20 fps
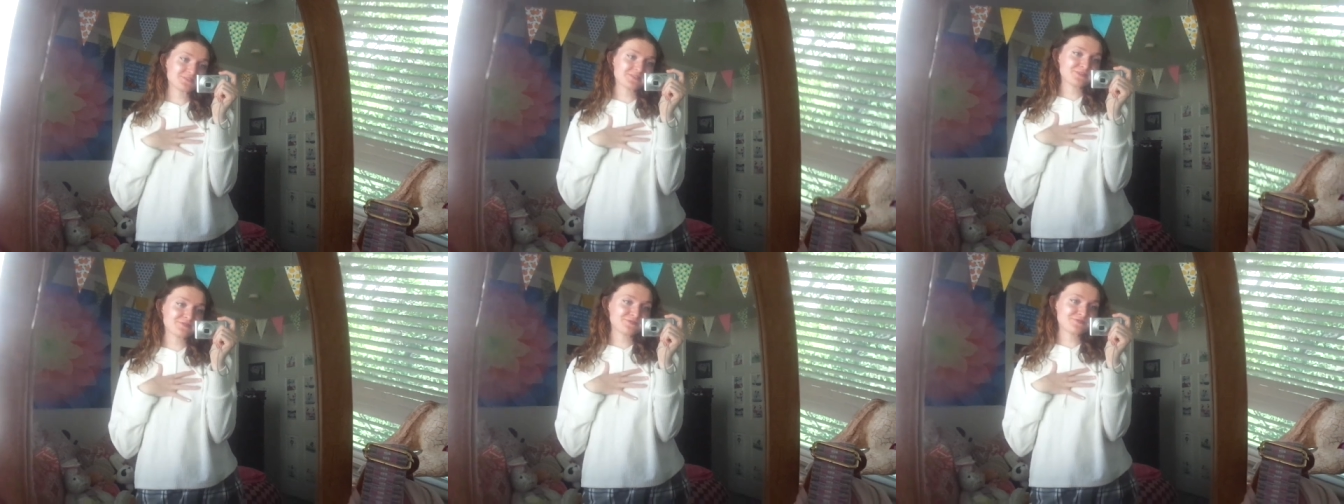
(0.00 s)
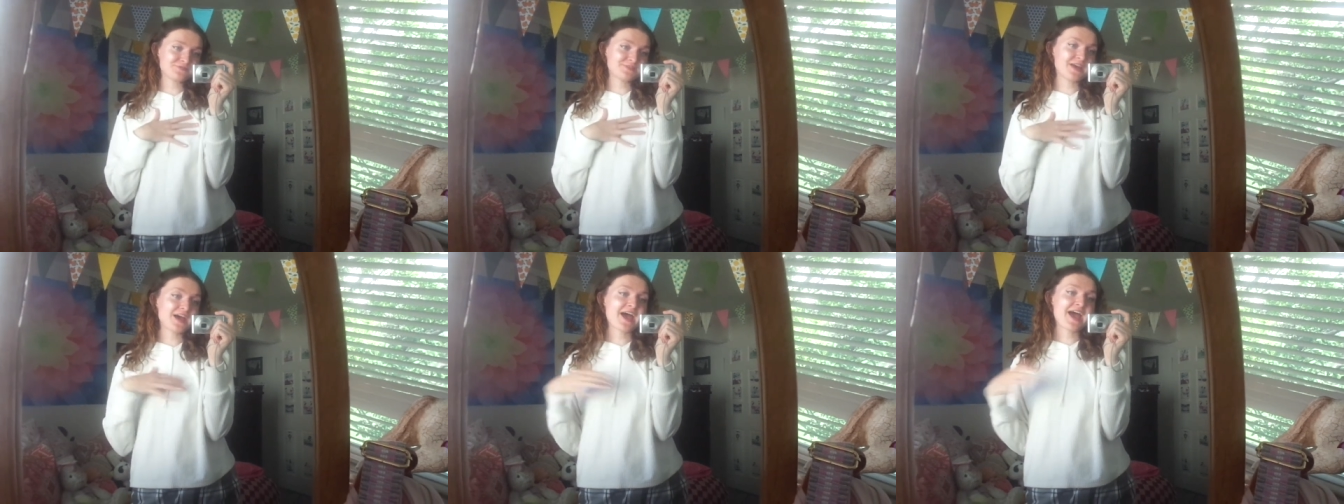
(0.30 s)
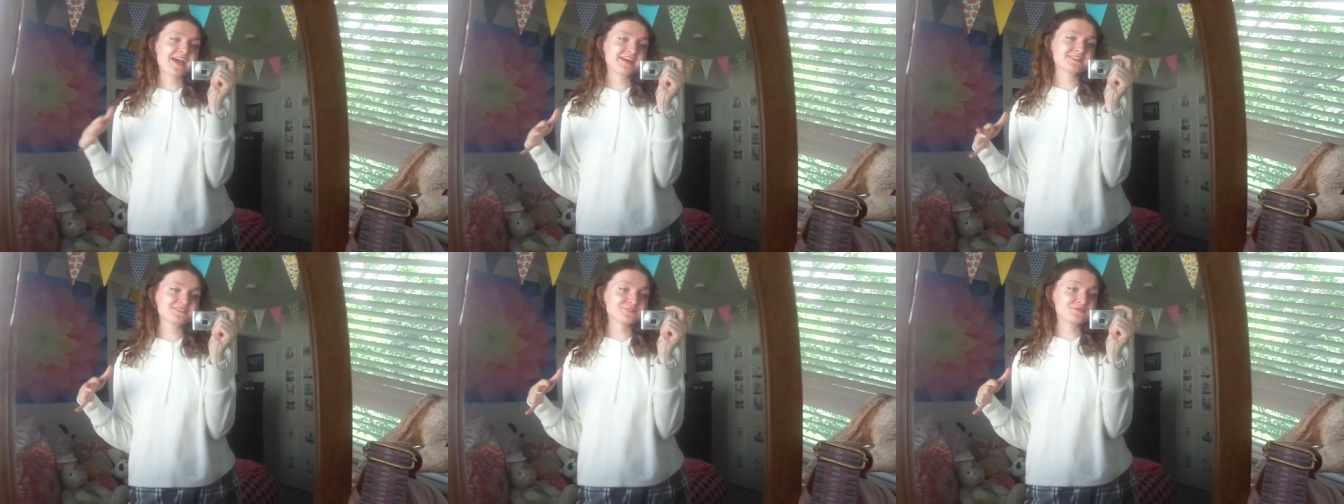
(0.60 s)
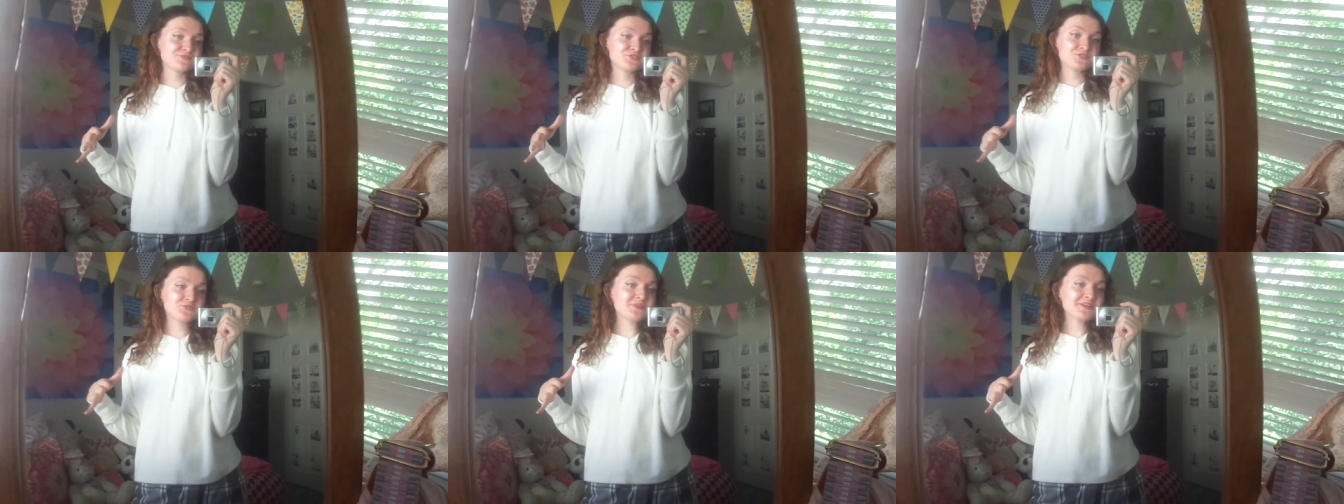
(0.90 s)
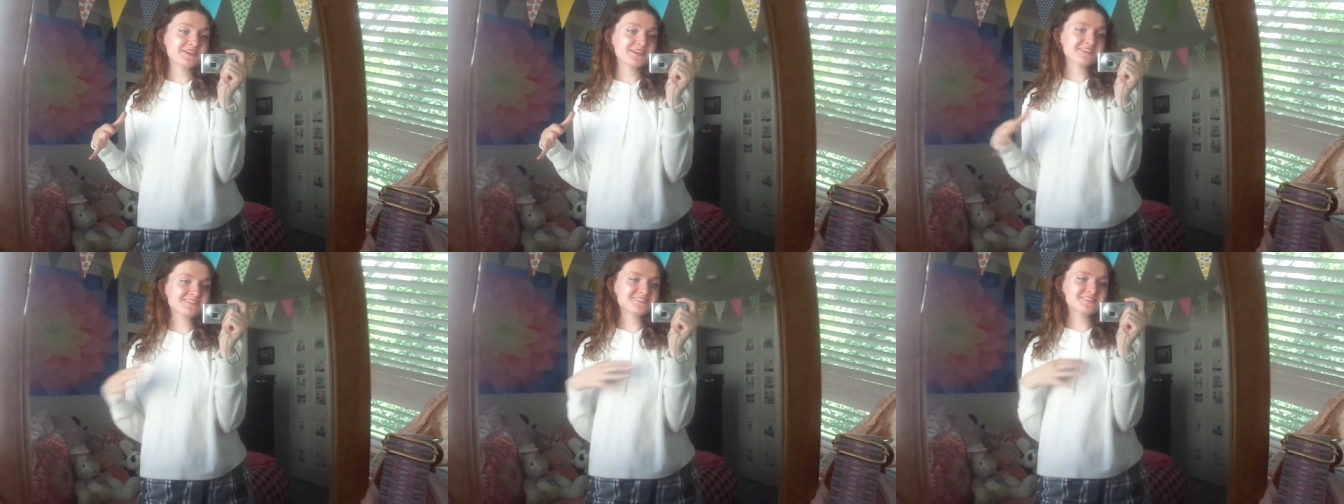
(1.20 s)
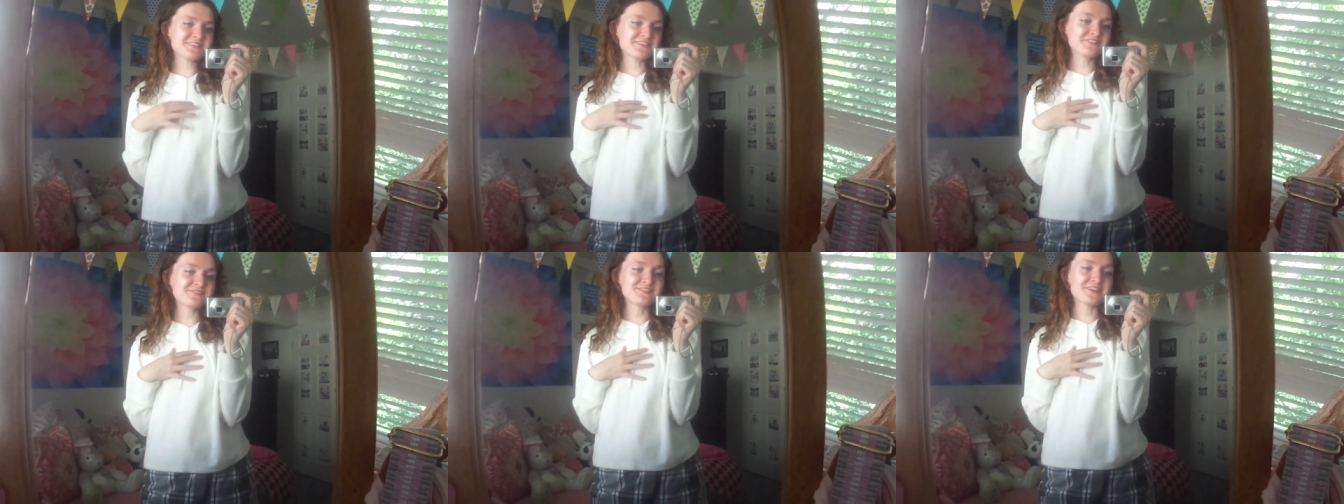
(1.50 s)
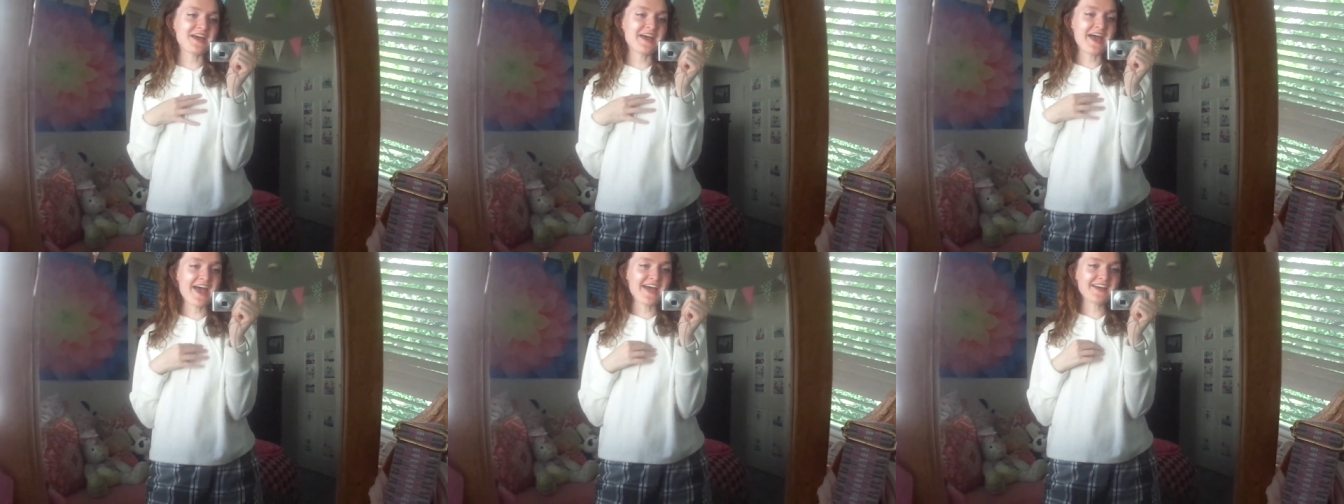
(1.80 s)
love the act of doing it. The
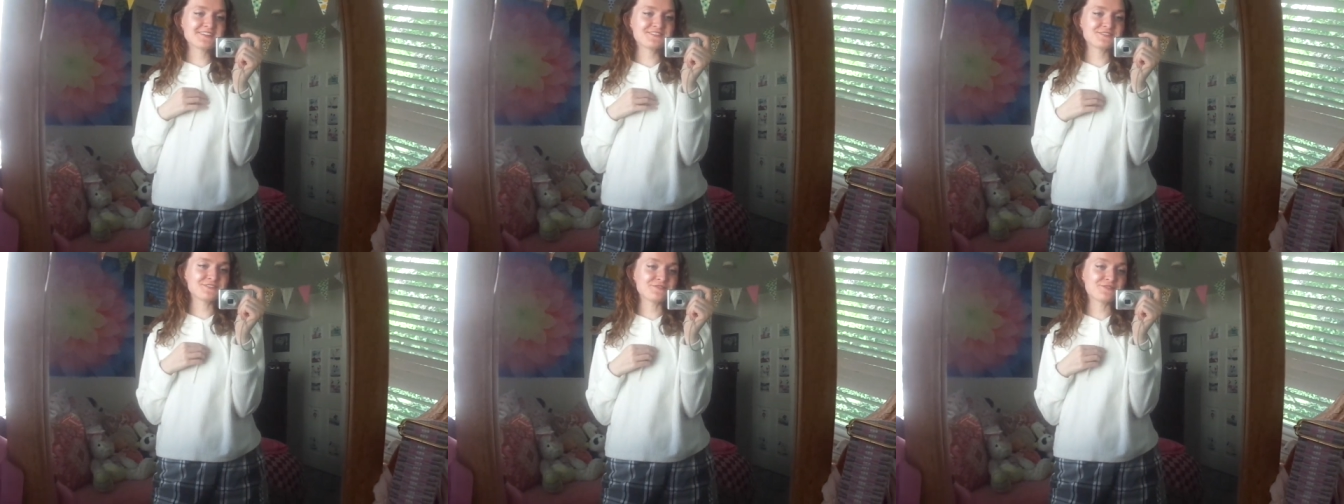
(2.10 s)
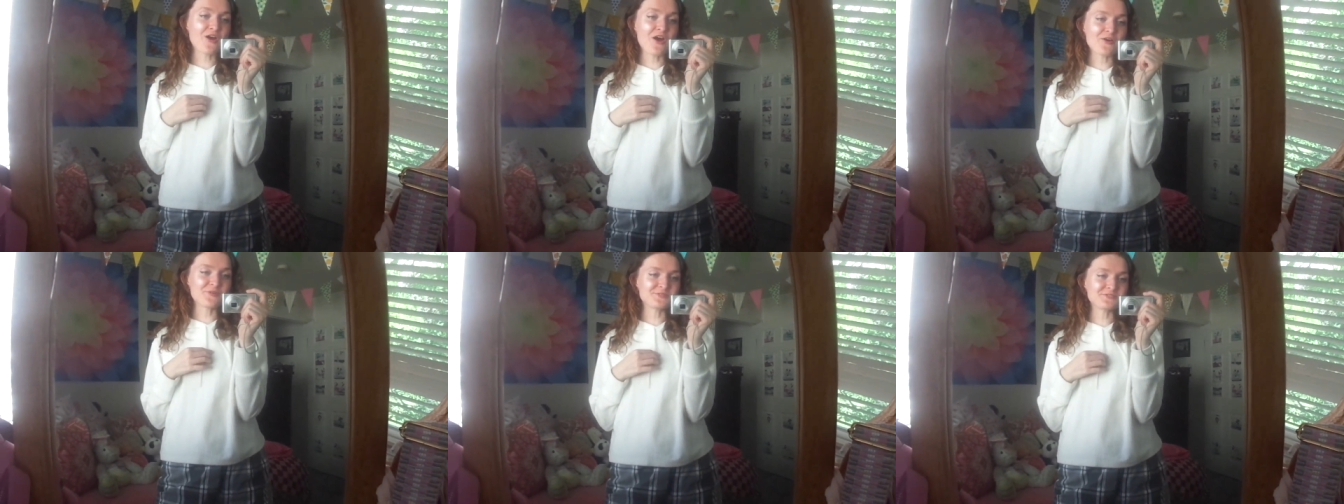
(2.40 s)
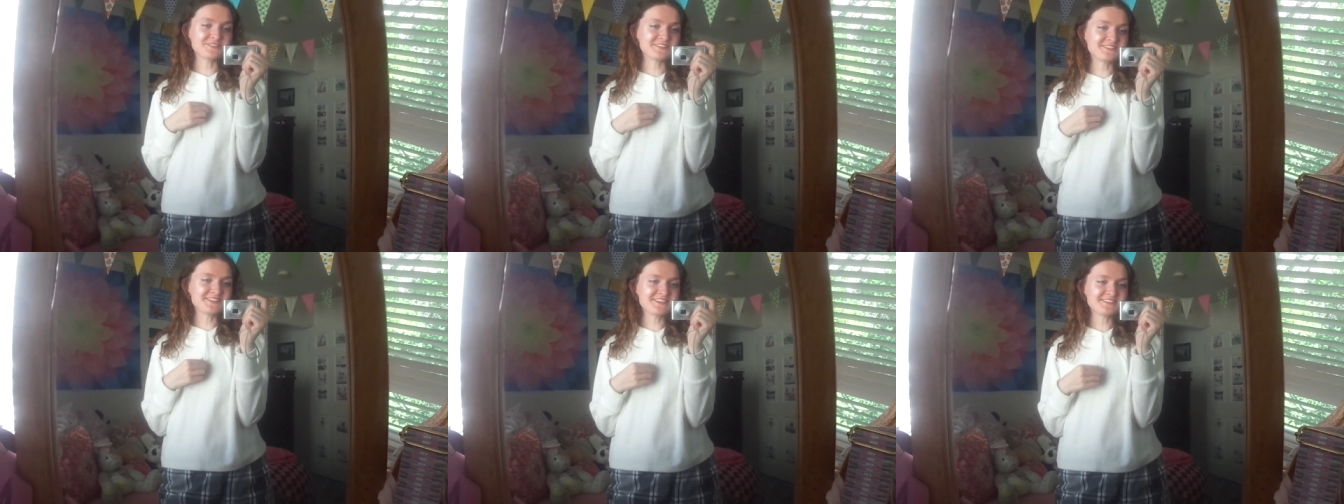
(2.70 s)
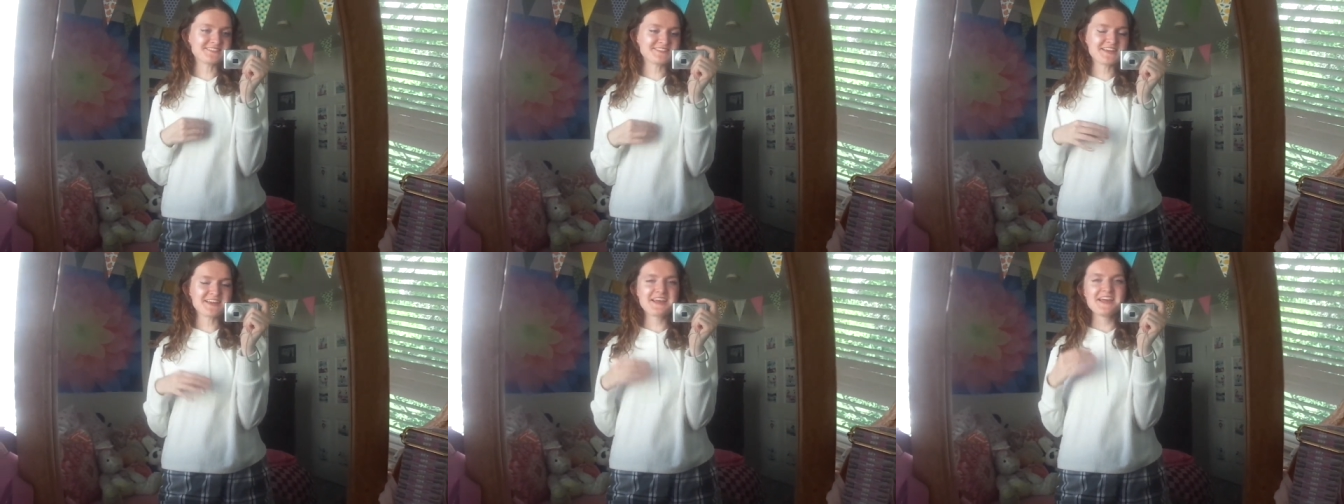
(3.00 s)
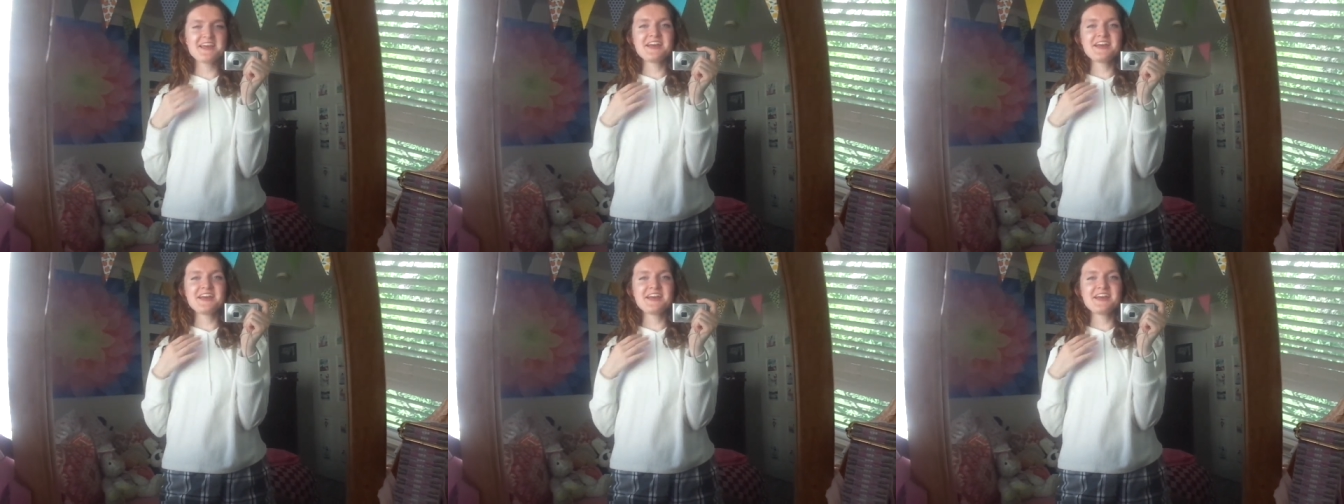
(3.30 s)
act of awkwardly dancing.